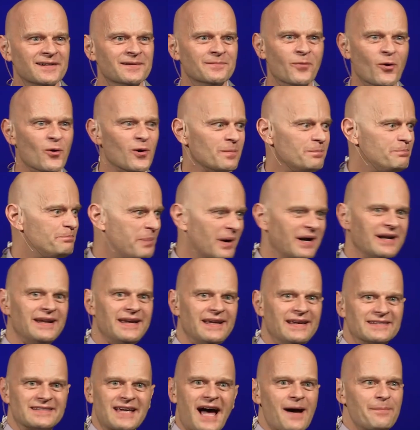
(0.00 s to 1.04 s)
More
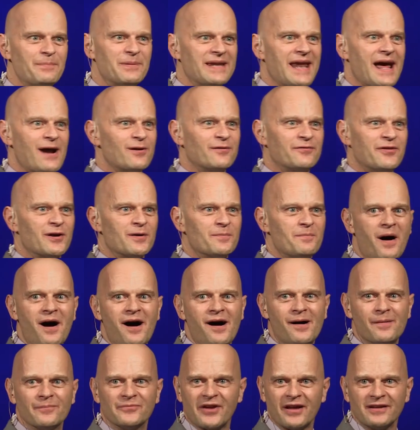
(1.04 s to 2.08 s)
bunnies hopping out of their
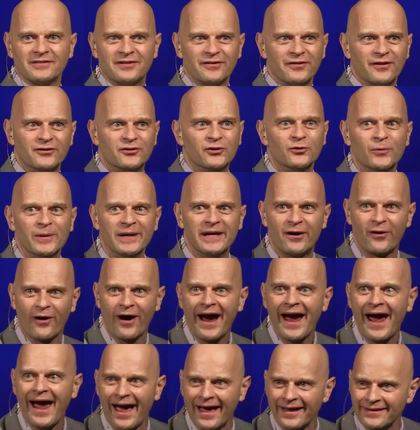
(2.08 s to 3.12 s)
moms onto the dewy
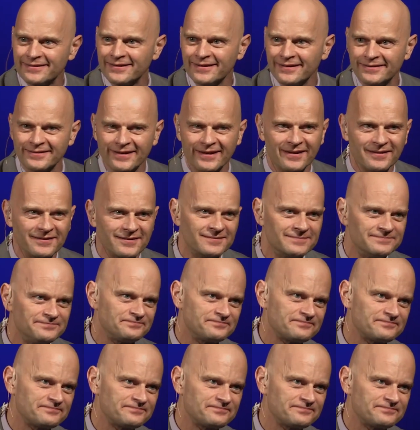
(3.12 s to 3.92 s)
grass, he says.